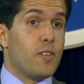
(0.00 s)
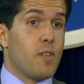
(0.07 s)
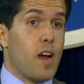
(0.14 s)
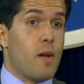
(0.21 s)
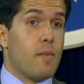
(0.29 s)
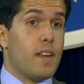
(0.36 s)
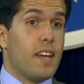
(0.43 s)

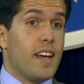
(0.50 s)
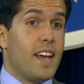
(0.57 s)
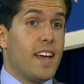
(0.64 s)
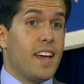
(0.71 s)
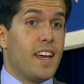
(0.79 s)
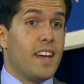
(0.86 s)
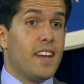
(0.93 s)
Romney
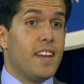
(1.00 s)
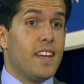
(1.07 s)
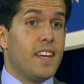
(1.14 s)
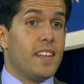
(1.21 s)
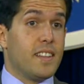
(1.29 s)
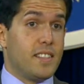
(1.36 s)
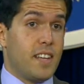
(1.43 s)
ahead
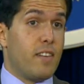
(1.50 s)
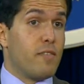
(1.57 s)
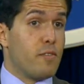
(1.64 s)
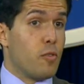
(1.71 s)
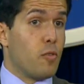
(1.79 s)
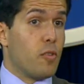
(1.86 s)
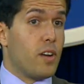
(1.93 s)
in the state of
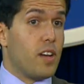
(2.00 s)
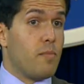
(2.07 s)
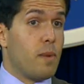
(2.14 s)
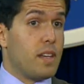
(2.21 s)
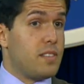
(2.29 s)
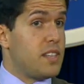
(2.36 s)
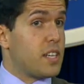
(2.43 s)
Florida
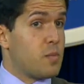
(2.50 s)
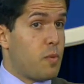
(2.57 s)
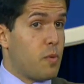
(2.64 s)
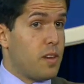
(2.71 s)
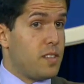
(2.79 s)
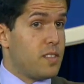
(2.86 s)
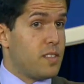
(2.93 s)
by 6
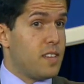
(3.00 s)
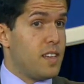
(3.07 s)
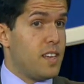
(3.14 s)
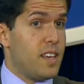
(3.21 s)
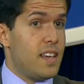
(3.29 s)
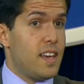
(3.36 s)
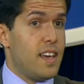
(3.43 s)
points.
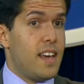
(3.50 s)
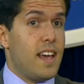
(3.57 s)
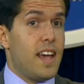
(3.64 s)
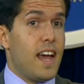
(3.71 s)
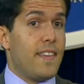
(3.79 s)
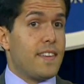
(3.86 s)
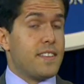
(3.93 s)

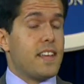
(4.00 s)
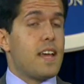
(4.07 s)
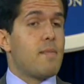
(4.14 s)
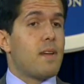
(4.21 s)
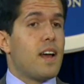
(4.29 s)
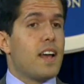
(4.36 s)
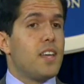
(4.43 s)
And the
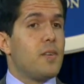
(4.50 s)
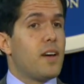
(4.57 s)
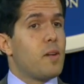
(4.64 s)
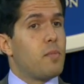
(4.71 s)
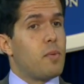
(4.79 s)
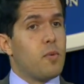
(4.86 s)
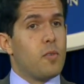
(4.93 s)
same night, you had
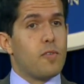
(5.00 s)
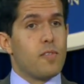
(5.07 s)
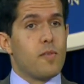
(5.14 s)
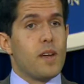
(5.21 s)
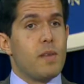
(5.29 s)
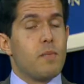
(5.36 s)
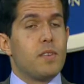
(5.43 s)
a poll
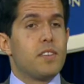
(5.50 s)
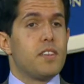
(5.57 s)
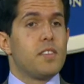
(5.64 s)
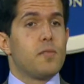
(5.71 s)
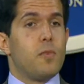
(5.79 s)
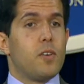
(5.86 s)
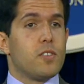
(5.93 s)
from NBC
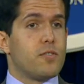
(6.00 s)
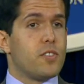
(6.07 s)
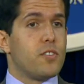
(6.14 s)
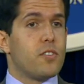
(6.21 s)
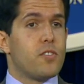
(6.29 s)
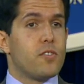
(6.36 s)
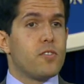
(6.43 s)
and the Wall Street
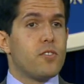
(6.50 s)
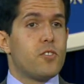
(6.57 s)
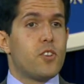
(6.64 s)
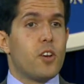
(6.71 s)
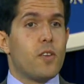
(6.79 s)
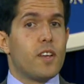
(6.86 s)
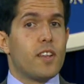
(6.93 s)
Journal
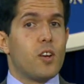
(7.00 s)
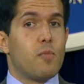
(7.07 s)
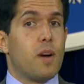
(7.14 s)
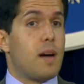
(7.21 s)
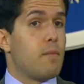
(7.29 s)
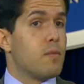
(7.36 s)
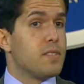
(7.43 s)
showing that
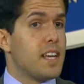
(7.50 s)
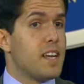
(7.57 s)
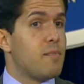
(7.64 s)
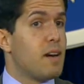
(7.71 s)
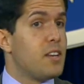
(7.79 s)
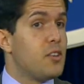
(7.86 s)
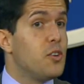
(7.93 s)
Obama was ahead
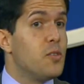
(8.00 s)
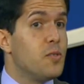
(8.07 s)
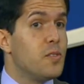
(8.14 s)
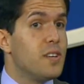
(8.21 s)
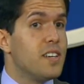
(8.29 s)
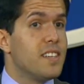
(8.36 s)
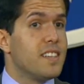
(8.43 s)
by 2
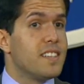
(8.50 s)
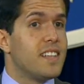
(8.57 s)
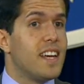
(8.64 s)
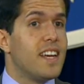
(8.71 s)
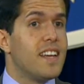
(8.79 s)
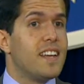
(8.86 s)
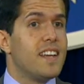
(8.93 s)
in the
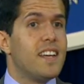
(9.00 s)
state.